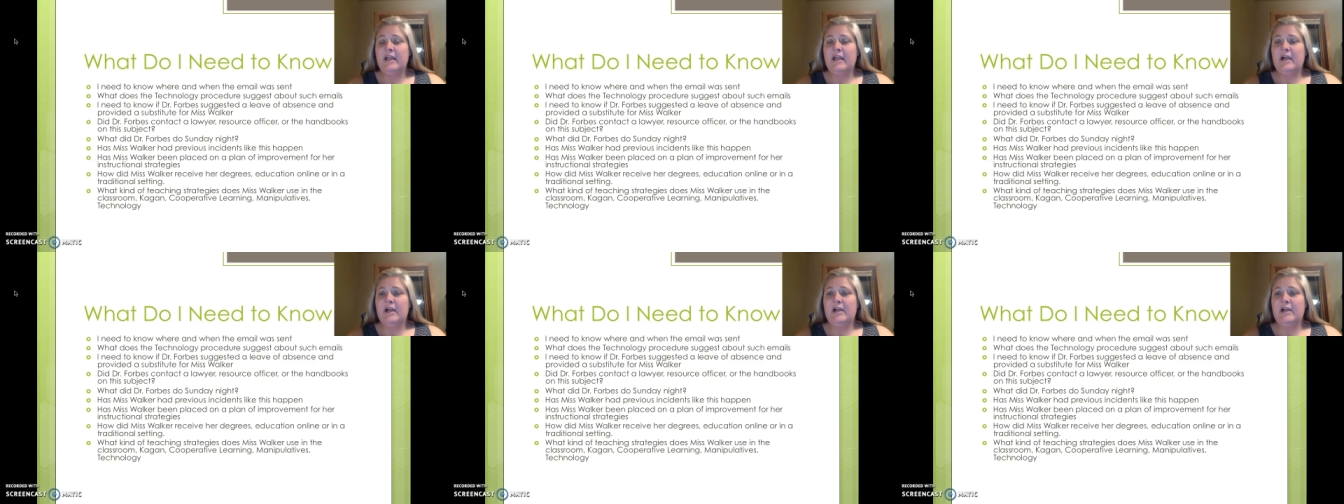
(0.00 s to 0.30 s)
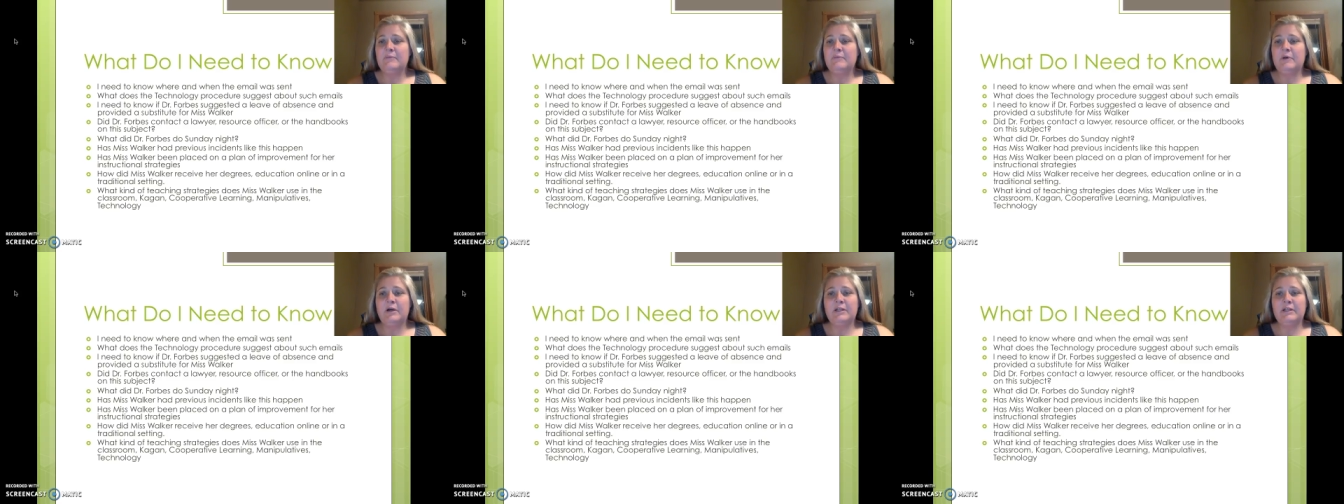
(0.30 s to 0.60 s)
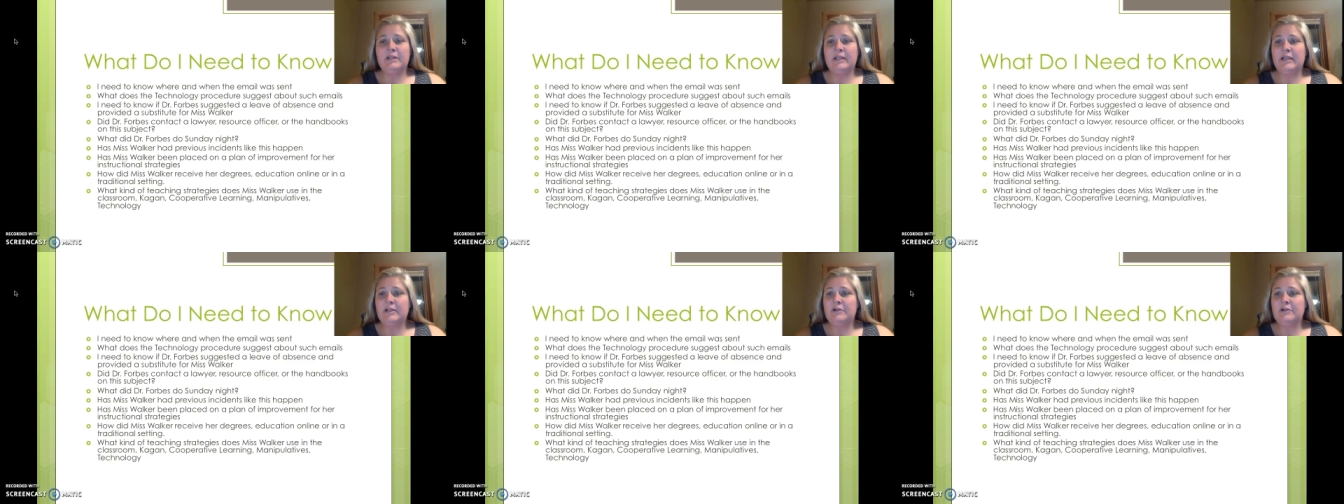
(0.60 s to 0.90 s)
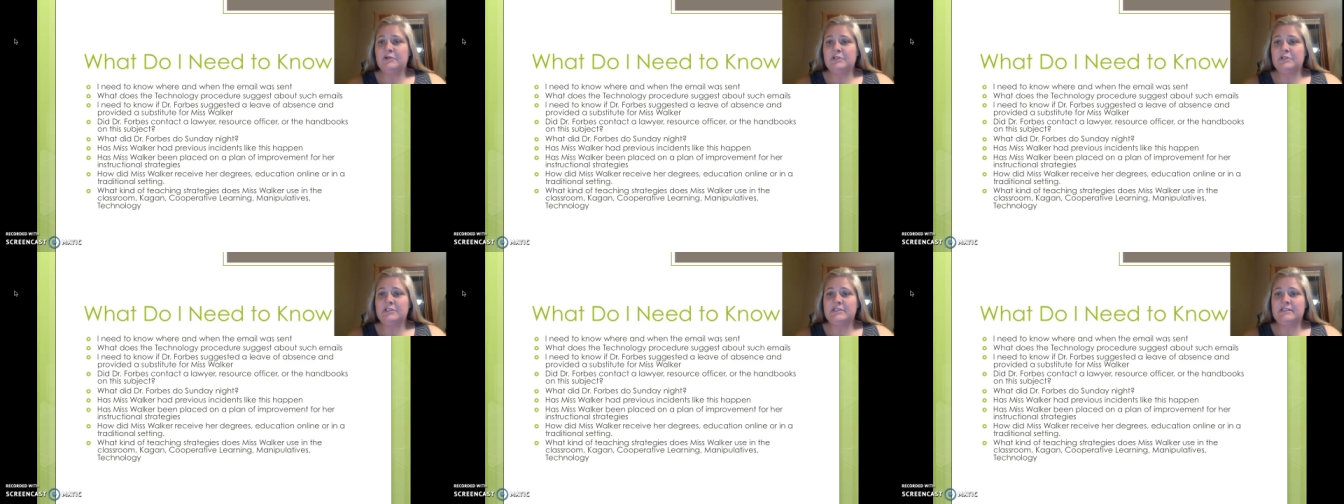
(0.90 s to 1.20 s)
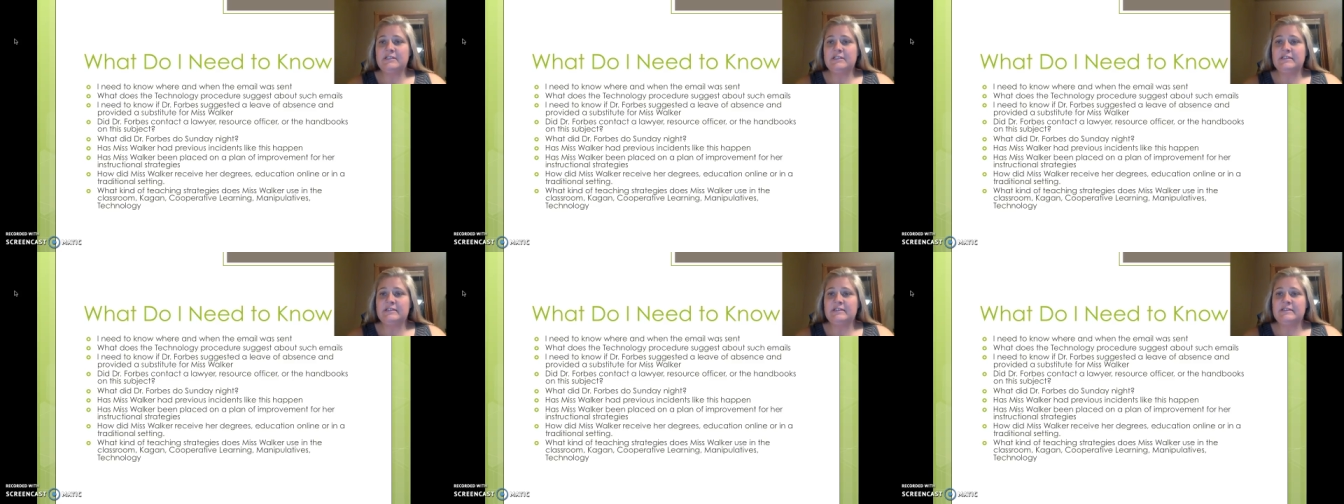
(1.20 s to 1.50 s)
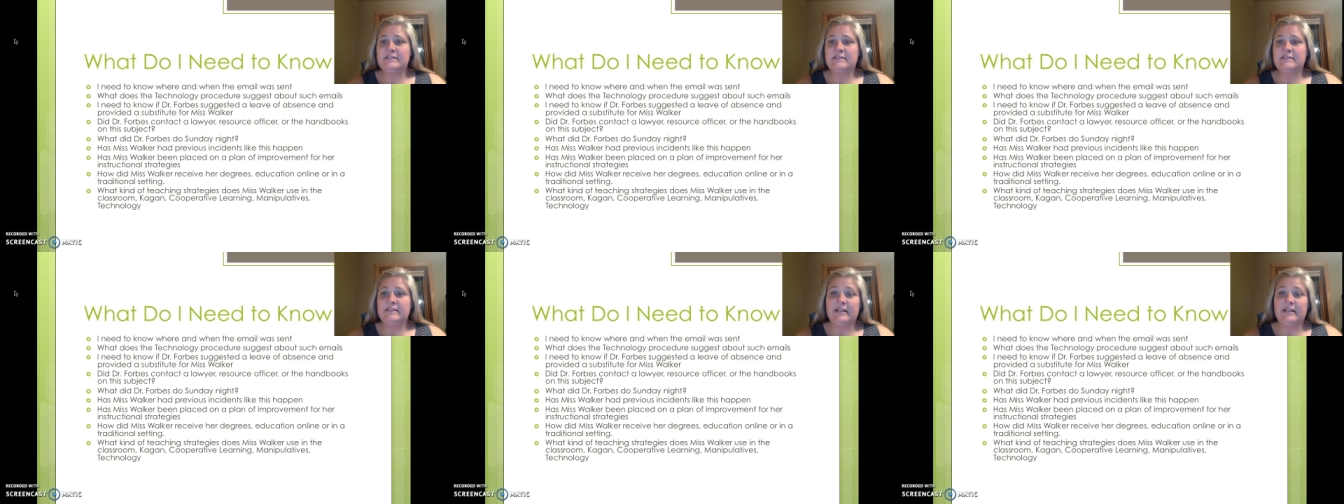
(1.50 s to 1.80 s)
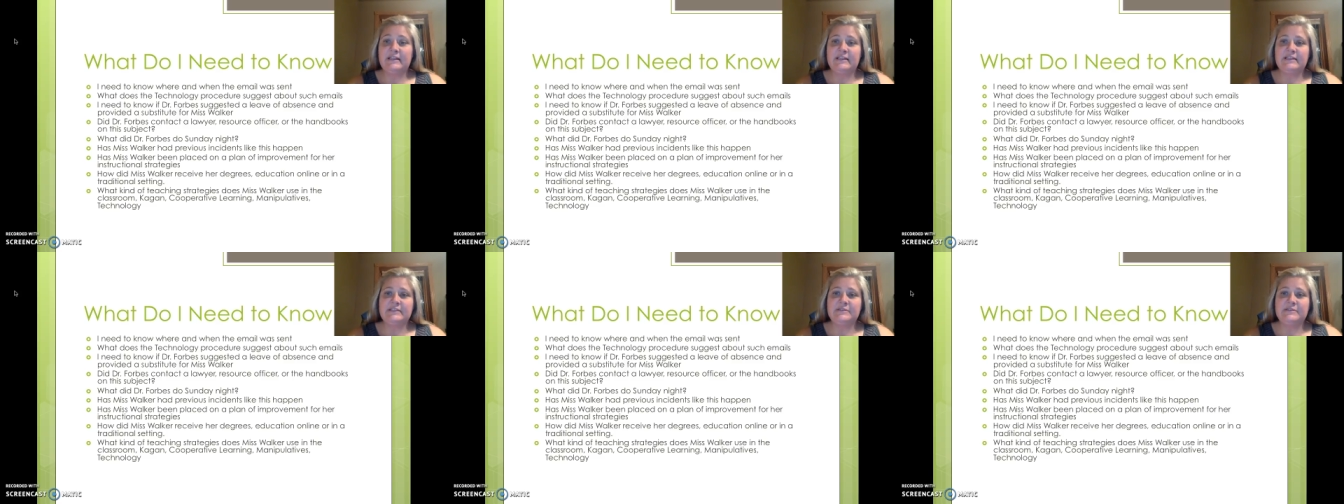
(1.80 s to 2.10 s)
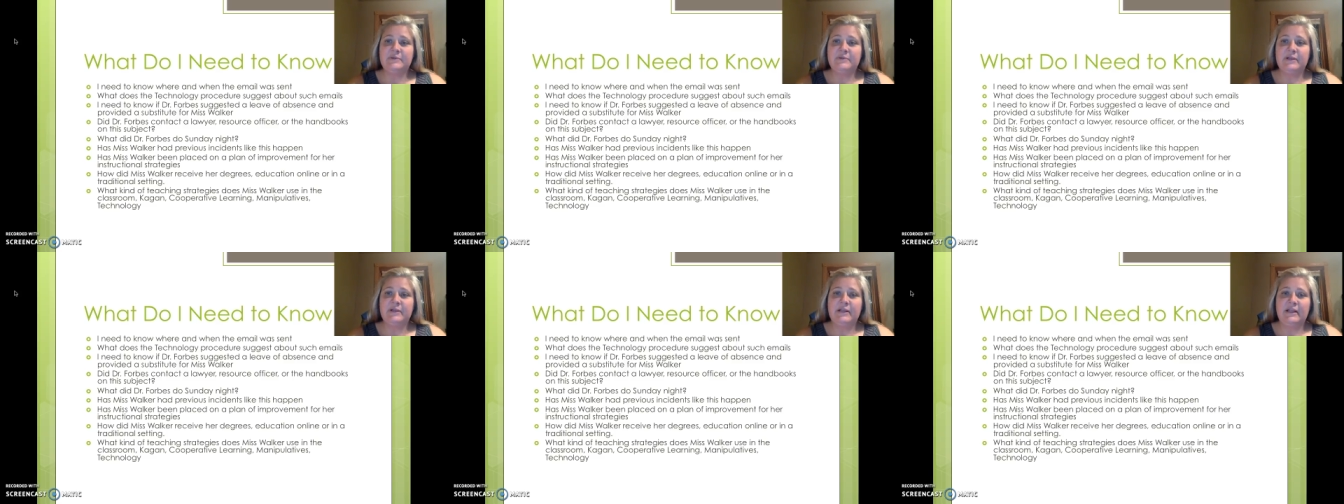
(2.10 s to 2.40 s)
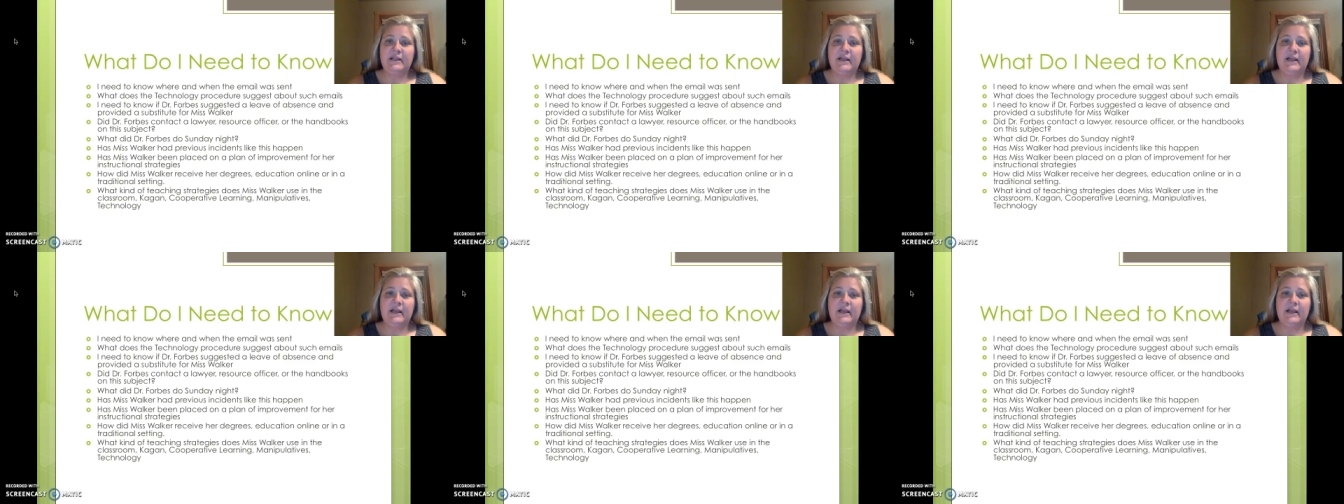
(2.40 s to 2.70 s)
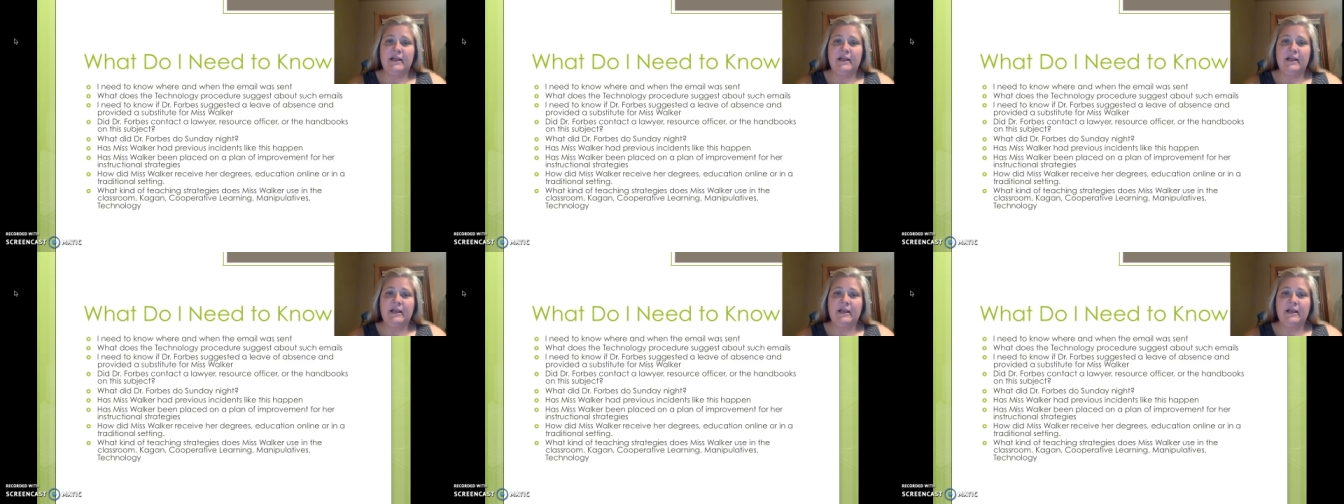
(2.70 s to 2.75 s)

Online courses like this one,